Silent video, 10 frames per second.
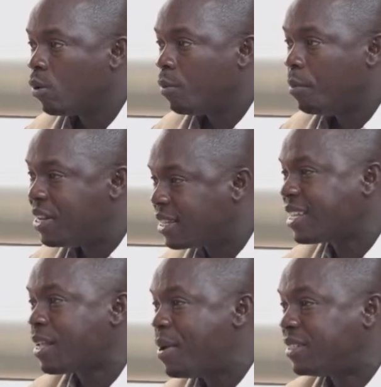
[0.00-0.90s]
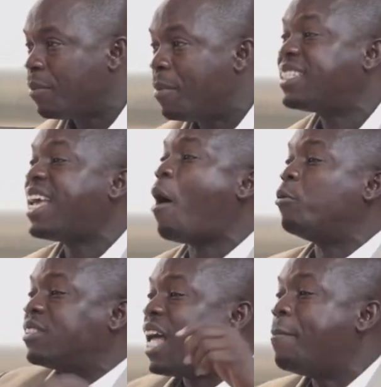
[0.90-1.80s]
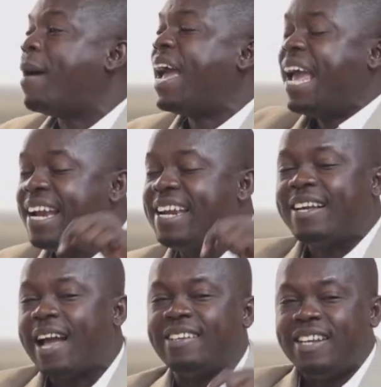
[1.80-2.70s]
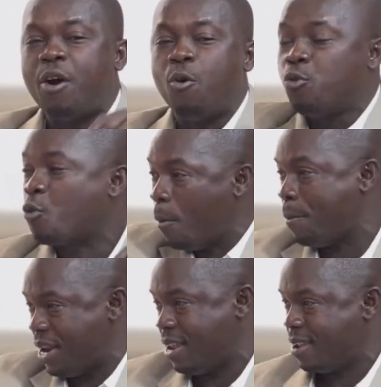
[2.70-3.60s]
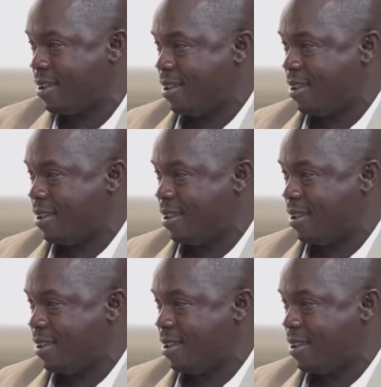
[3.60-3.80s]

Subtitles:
Me the testament here, me say I will stand by any Ghanaian owned company.